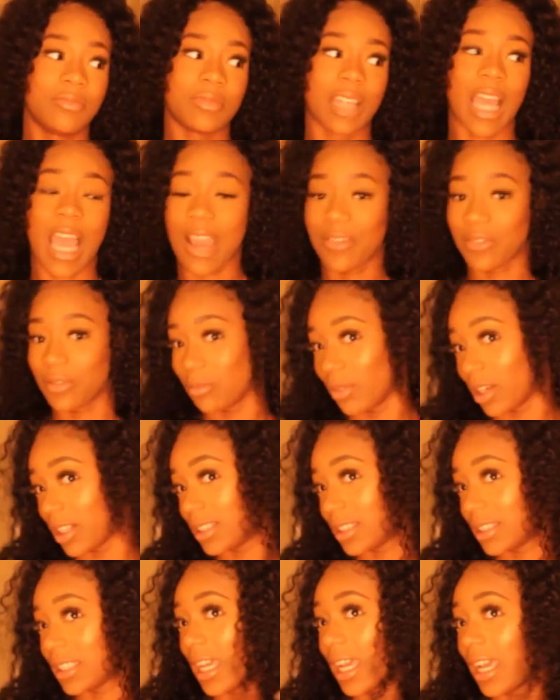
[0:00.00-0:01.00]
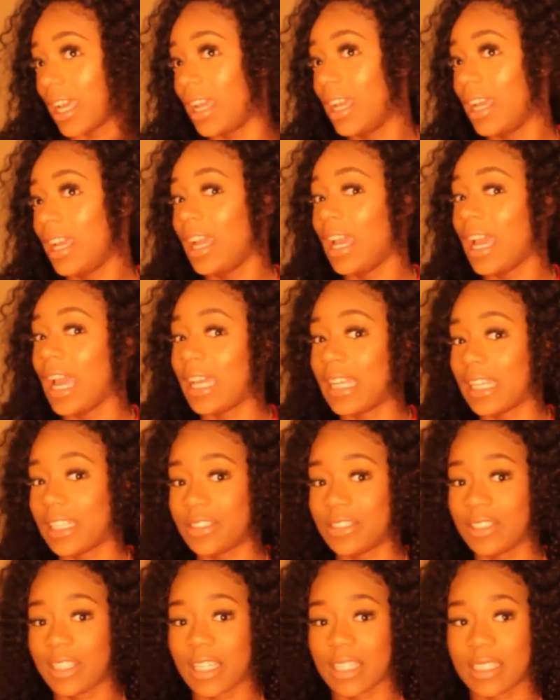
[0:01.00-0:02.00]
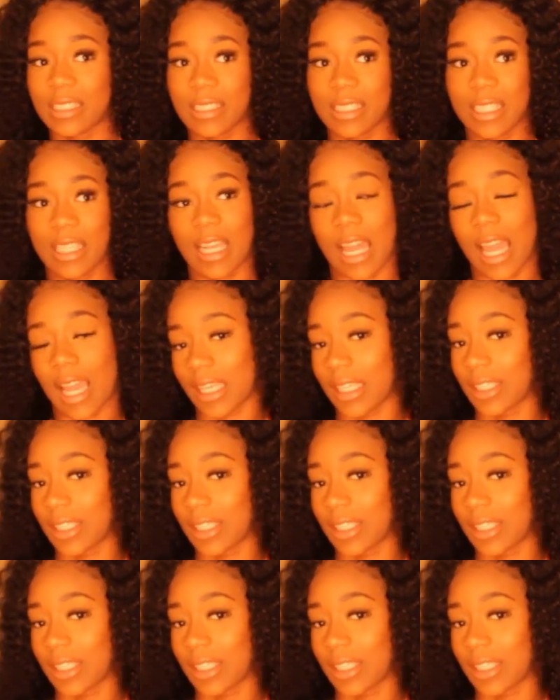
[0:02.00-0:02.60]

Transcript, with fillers: I haven't brushed his hair and as you can see like